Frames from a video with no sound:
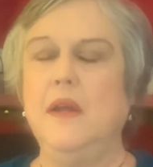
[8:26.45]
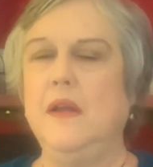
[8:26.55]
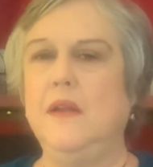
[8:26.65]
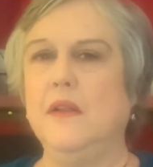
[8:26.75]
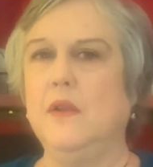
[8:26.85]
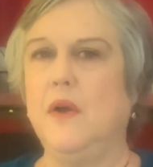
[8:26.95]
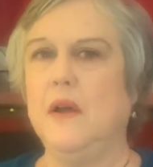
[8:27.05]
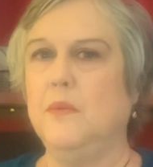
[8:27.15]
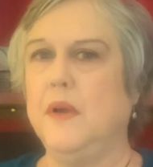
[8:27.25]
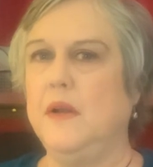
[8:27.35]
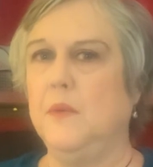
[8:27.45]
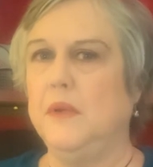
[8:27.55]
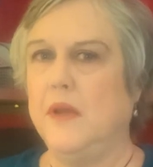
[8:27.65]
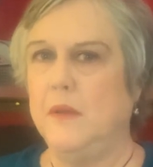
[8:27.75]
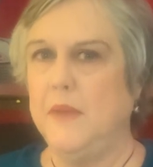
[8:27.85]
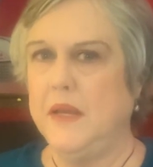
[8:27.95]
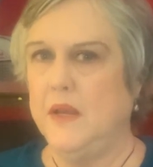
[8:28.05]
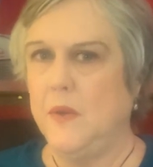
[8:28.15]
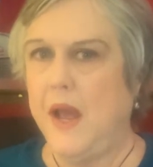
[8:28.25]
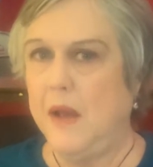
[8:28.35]
in the long run it will not make you
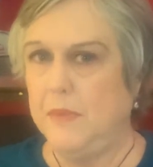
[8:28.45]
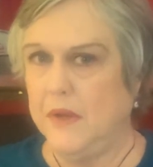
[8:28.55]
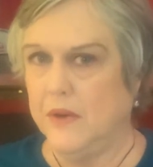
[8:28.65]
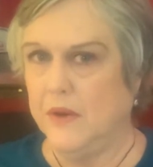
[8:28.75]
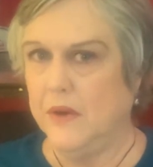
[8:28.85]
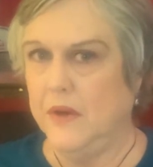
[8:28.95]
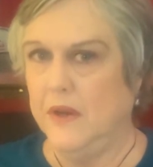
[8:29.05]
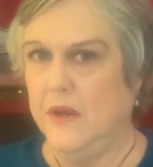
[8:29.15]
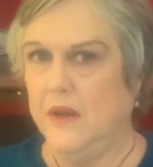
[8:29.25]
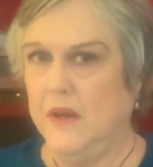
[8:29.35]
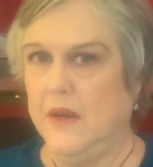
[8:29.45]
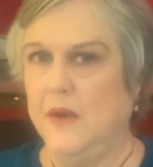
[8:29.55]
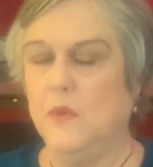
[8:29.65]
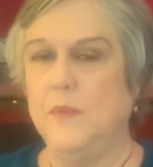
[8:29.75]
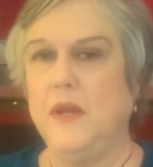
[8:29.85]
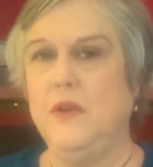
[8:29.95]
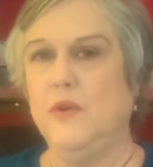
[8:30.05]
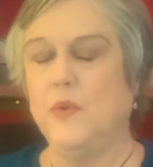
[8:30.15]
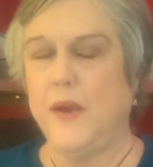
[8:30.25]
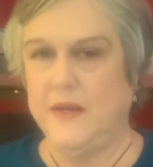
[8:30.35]
happier. It will make you
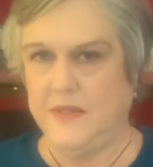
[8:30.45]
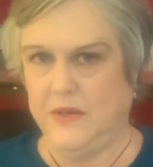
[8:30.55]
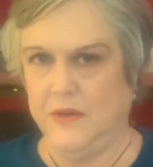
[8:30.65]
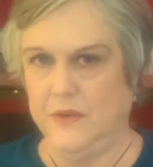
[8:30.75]
crazier.